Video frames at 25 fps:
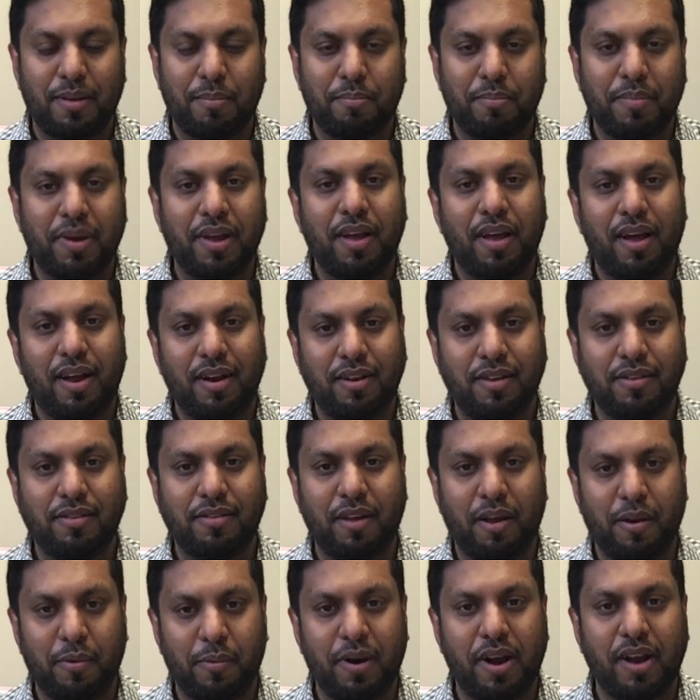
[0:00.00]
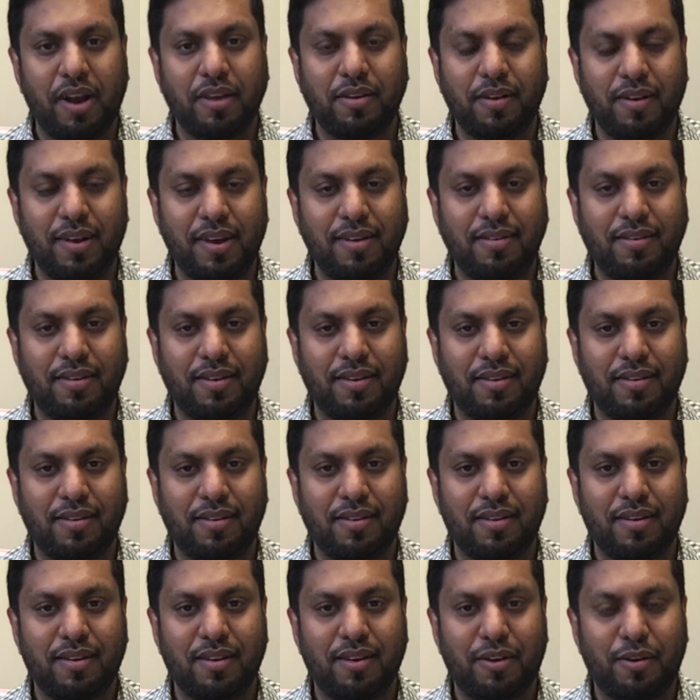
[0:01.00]
My heartiest congratulations
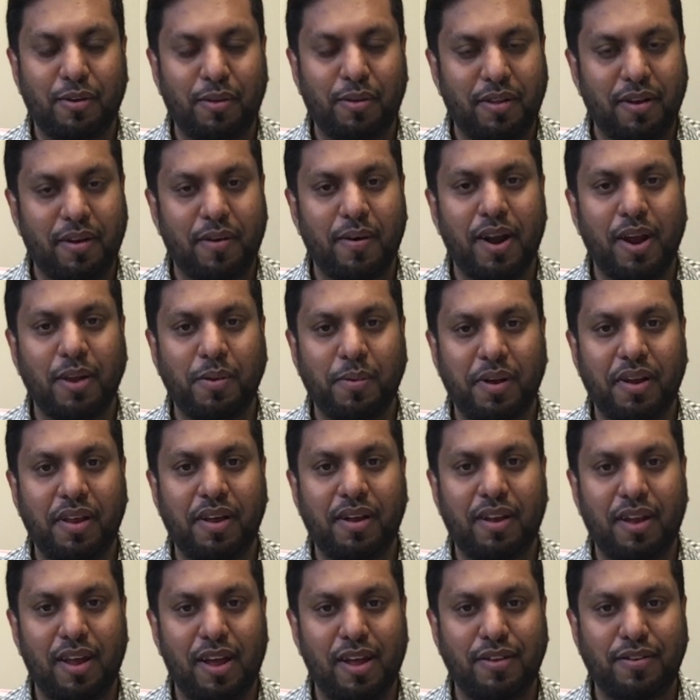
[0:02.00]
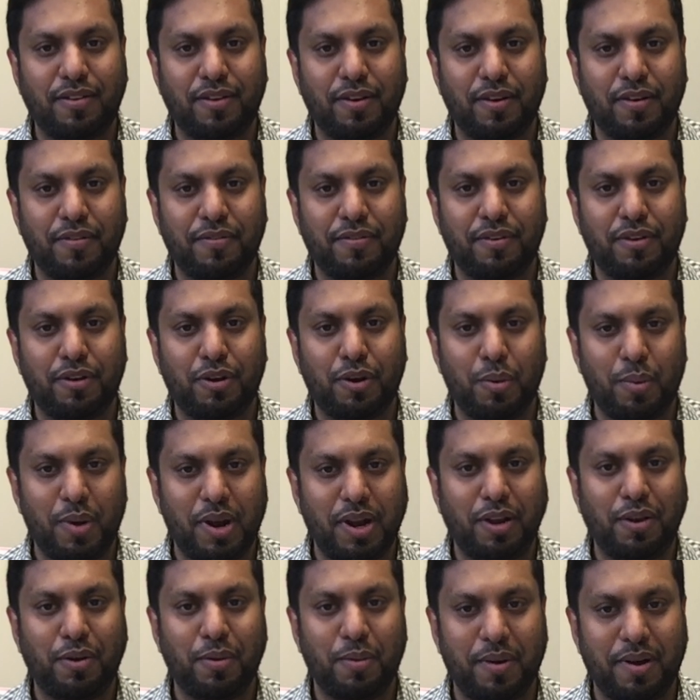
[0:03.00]
to the graduating class of
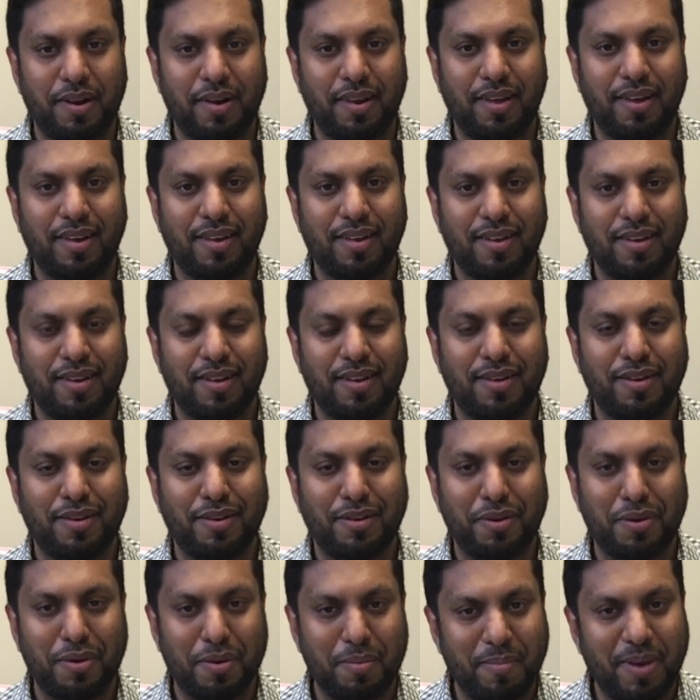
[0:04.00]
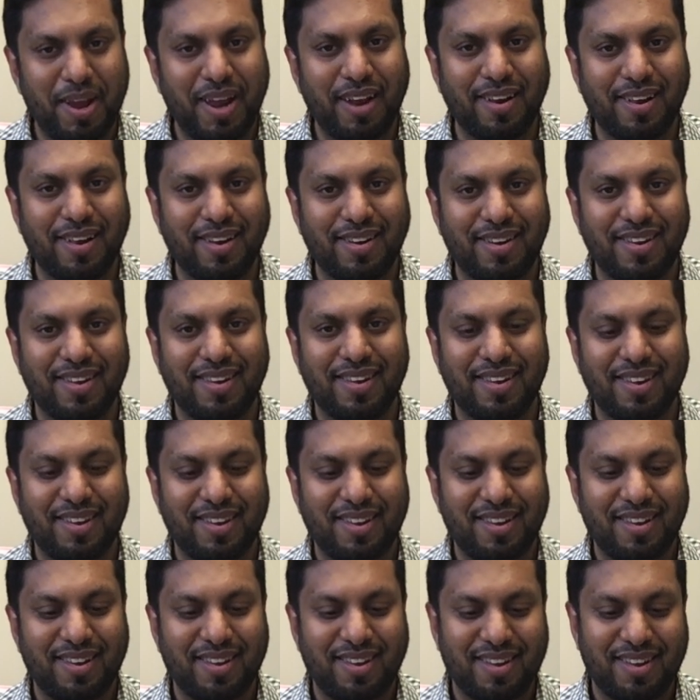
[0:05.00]
2020. You made it.
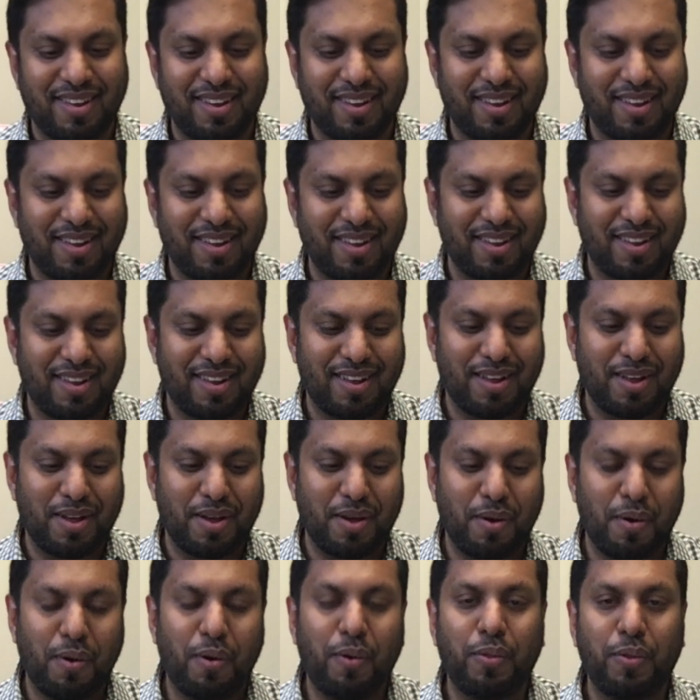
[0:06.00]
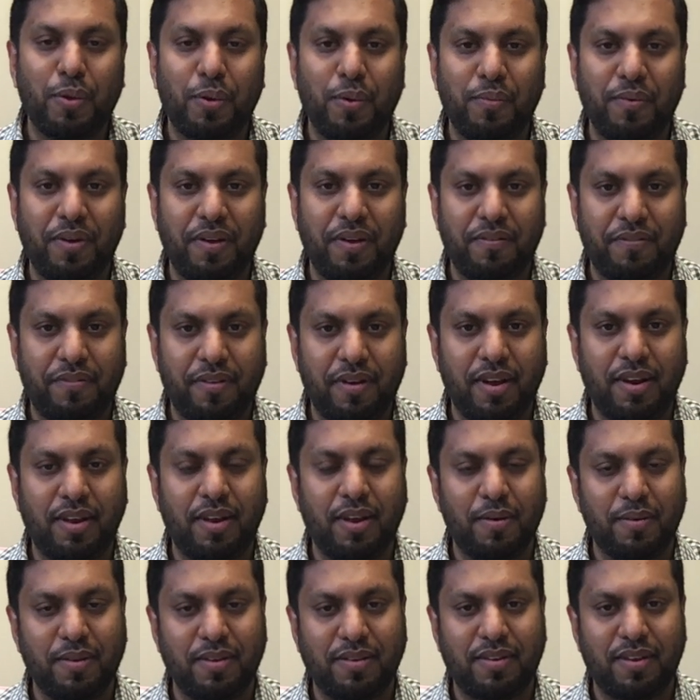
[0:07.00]
Although we
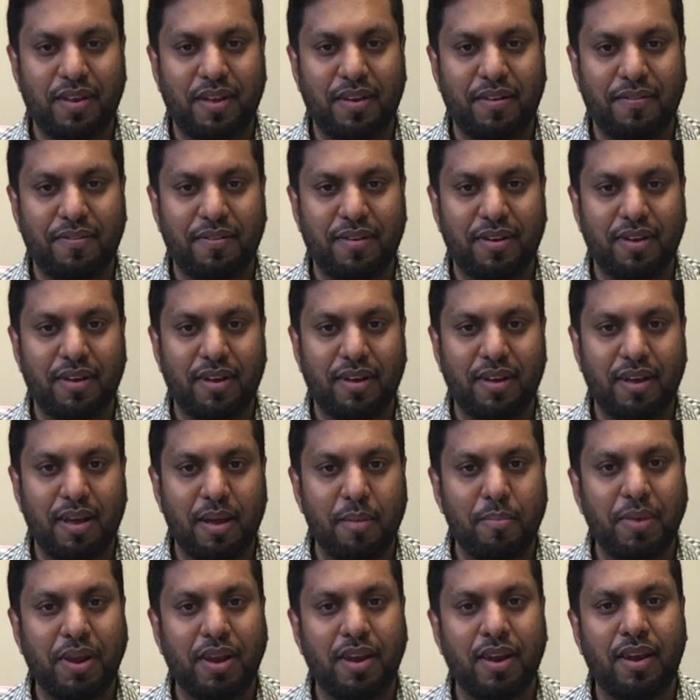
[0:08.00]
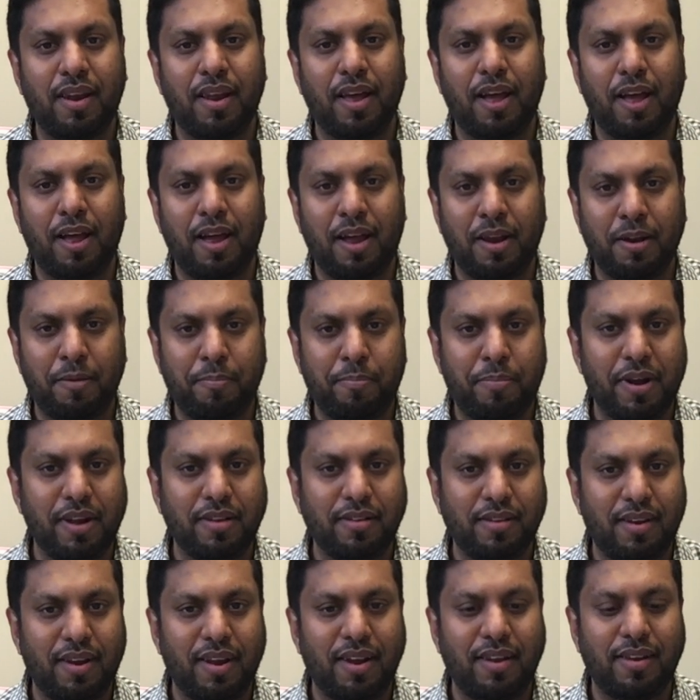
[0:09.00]
find ourselves amid an
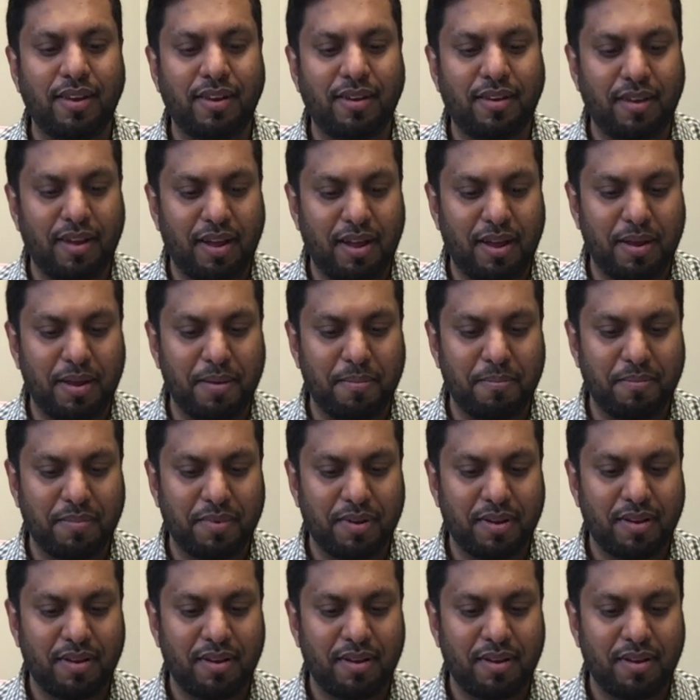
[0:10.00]
unprecedented time,